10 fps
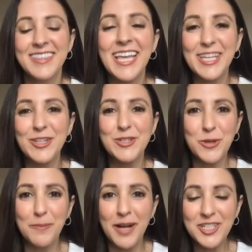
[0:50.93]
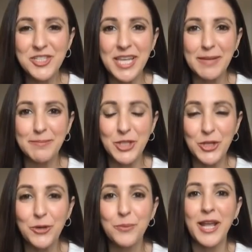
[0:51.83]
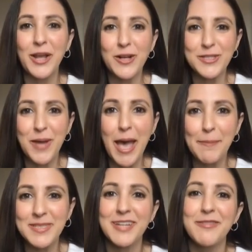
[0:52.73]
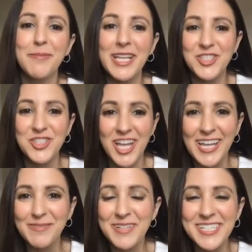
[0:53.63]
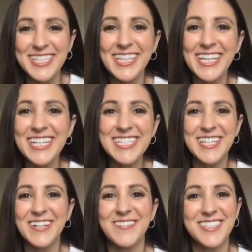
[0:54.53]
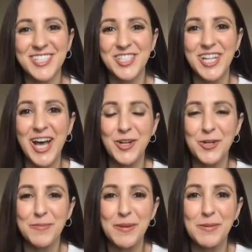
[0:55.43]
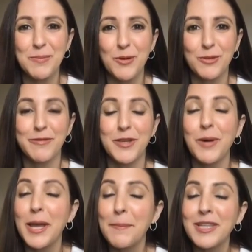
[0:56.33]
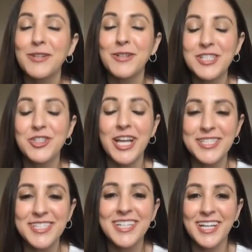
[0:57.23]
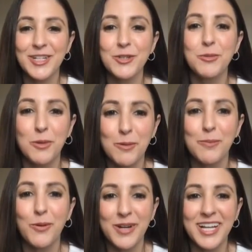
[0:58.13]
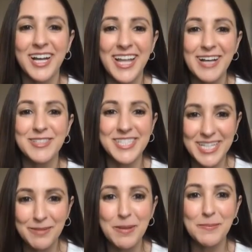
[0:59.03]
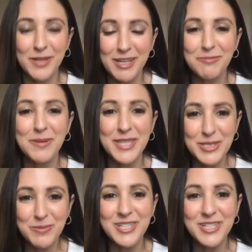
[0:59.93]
Thank you so much. Same to you. And I also happen to have met Jay recently, so it's such an honor to be with both of you. I am a little congested. I know you were reporting on how sick people have been this